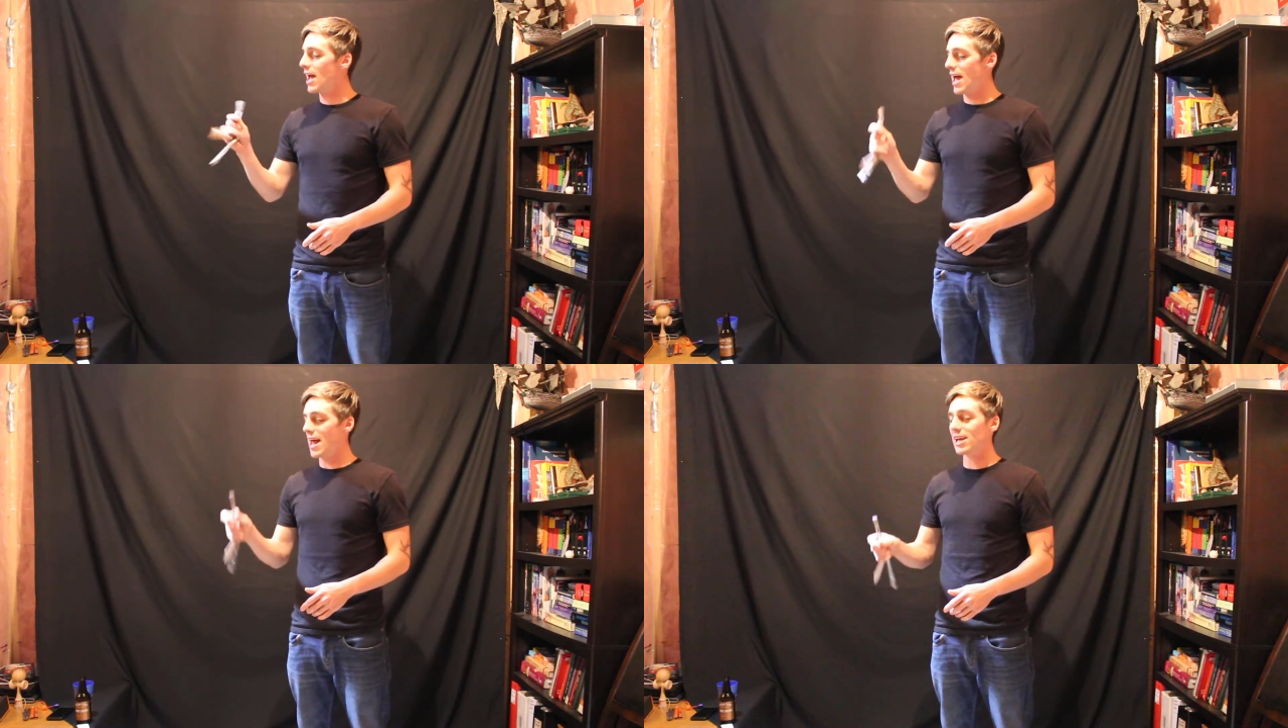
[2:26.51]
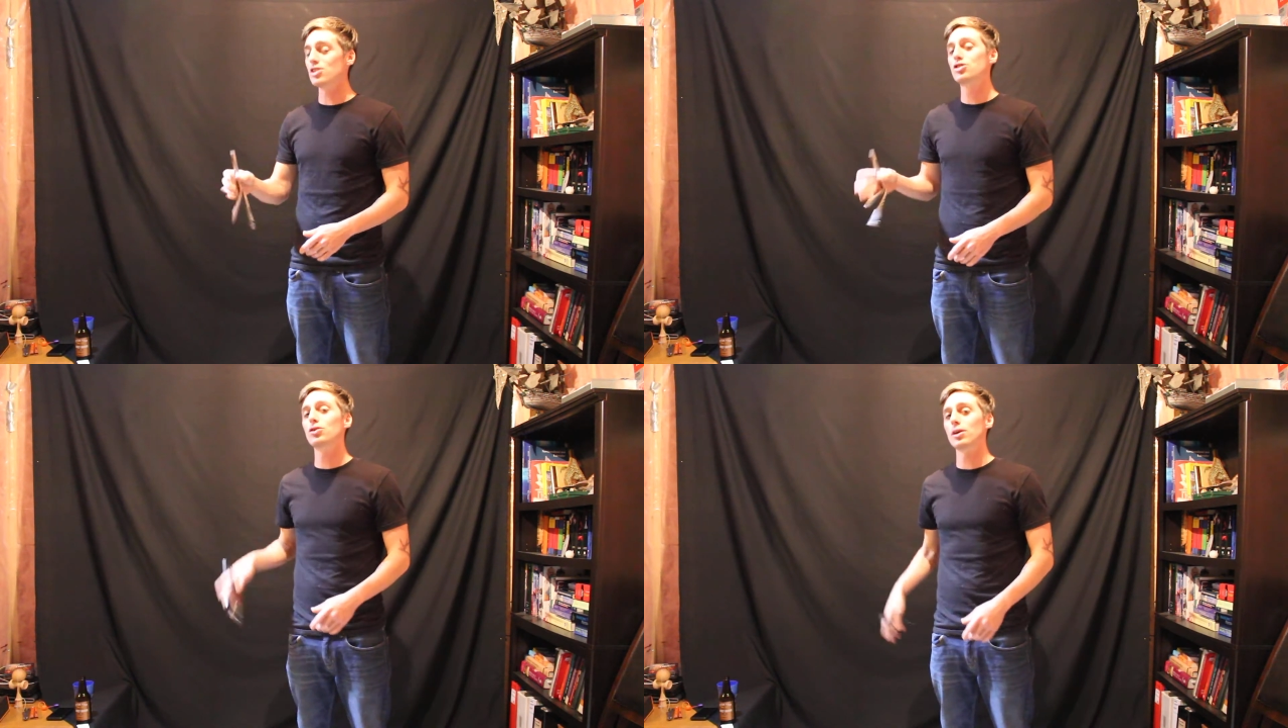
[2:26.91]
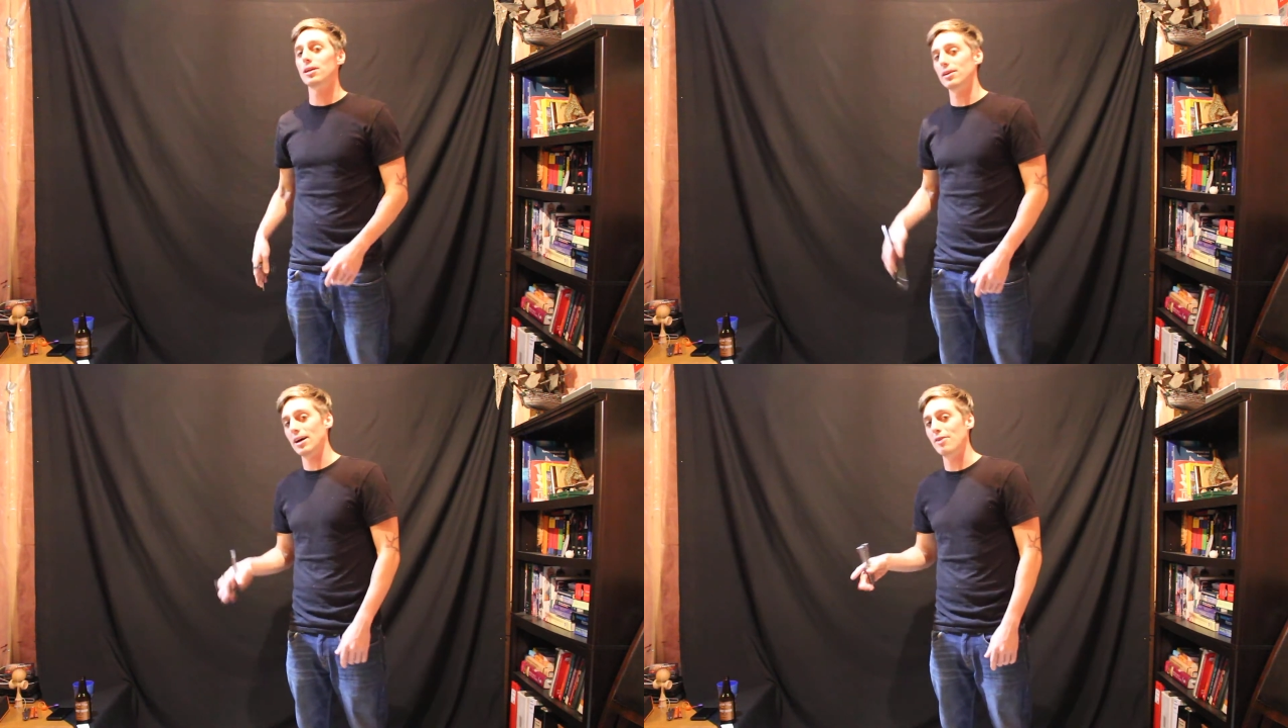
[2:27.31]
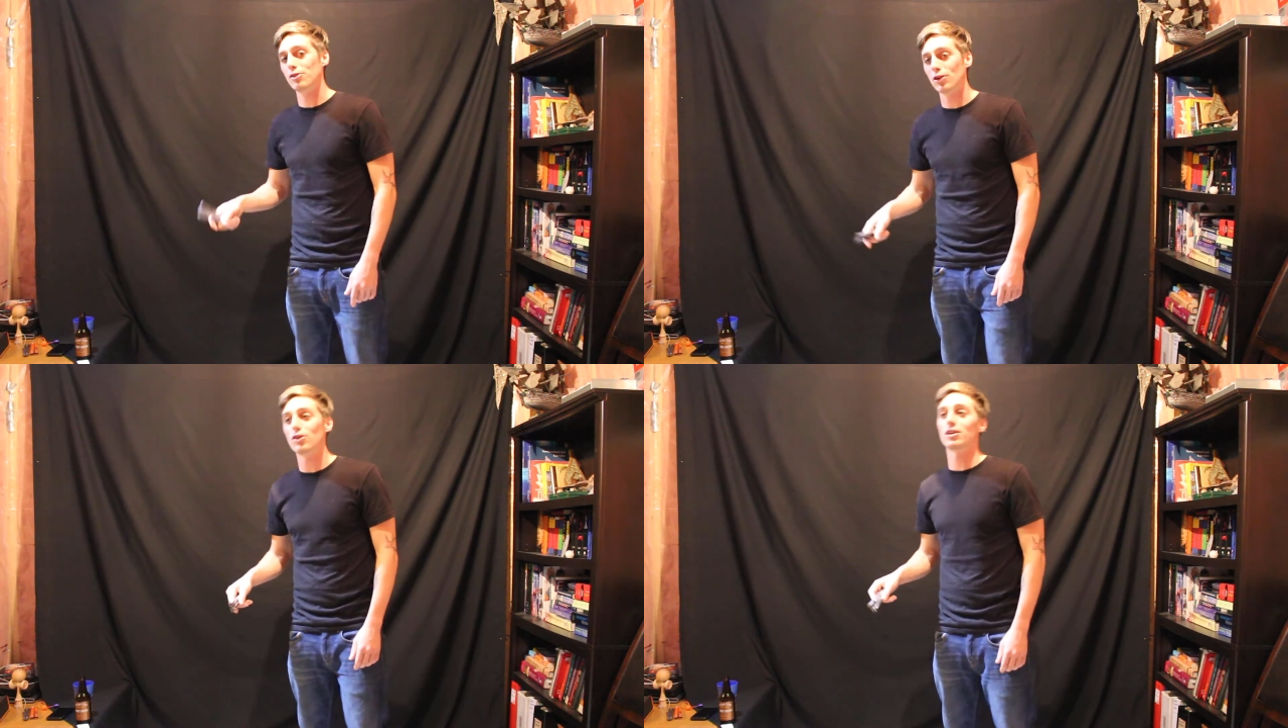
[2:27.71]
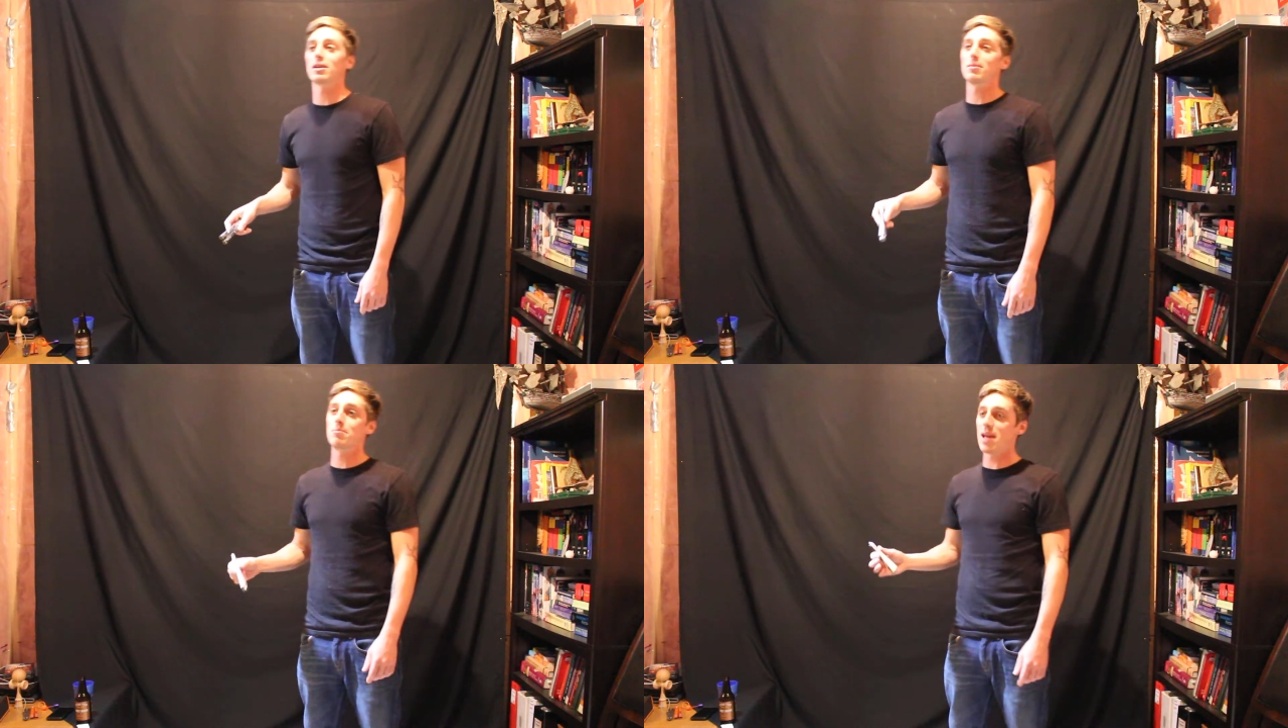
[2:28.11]
And I can do it. I've learned
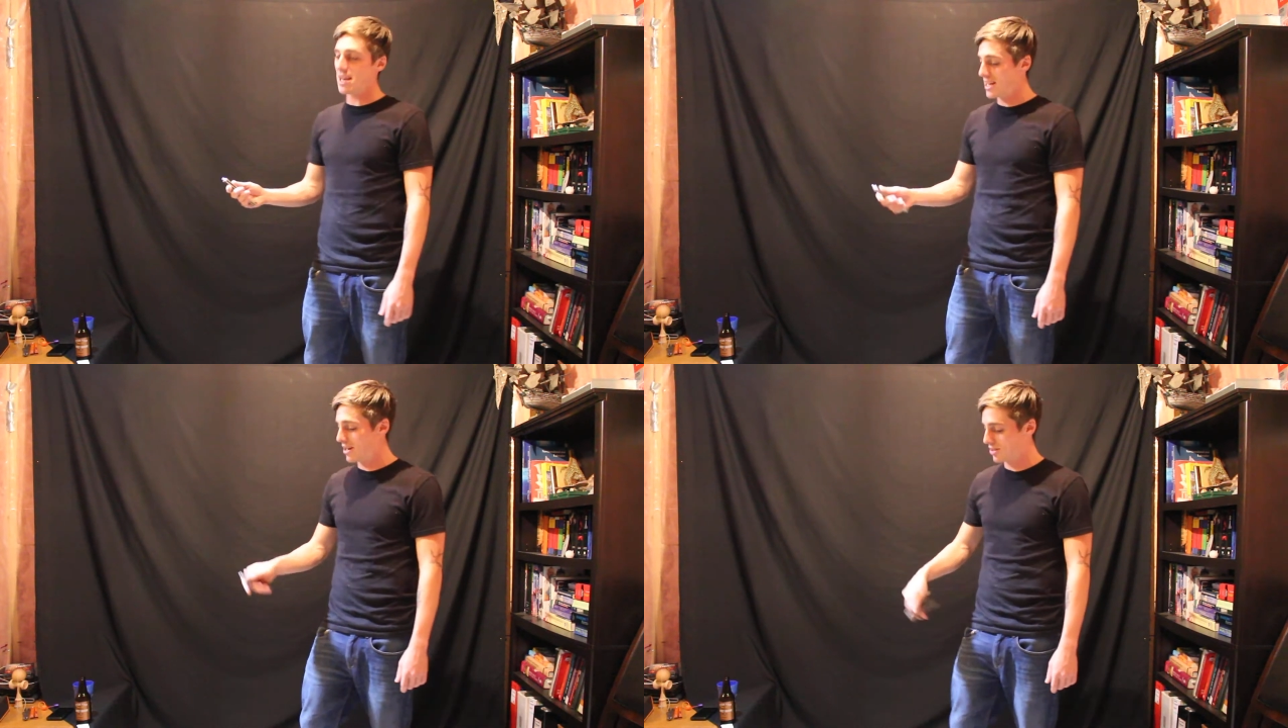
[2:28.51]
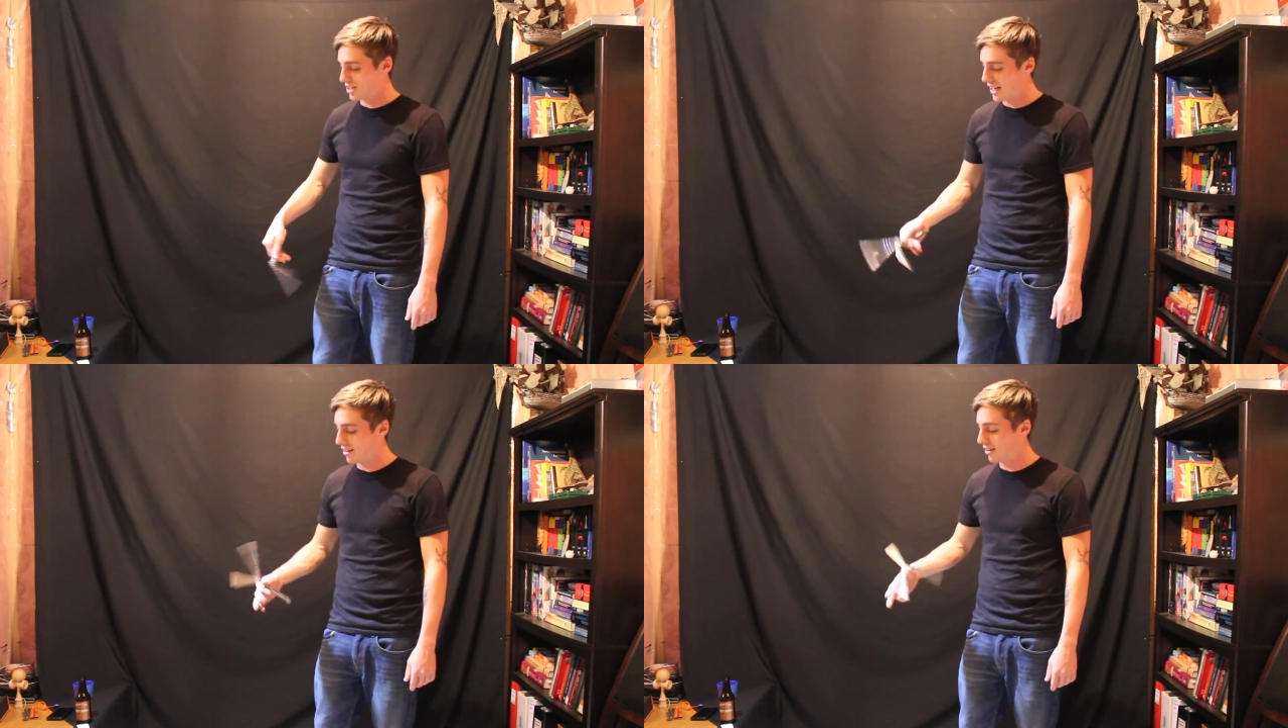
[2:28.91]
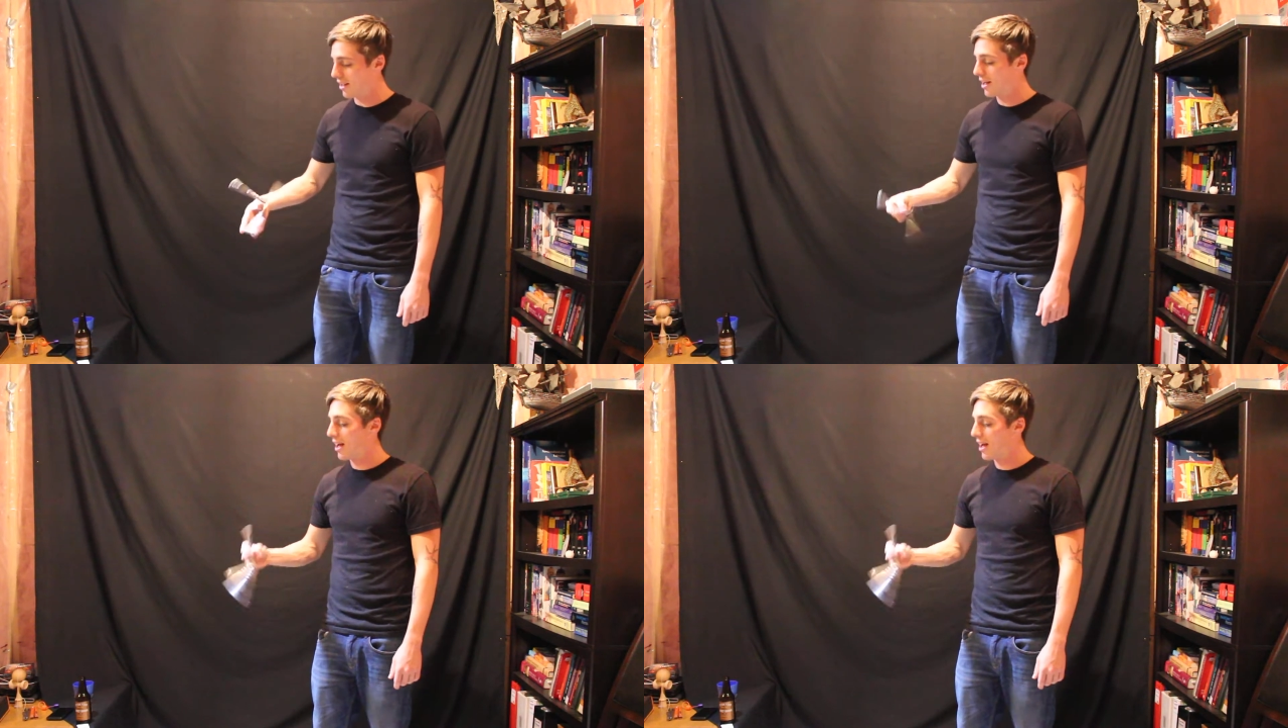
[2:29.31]
it many years later.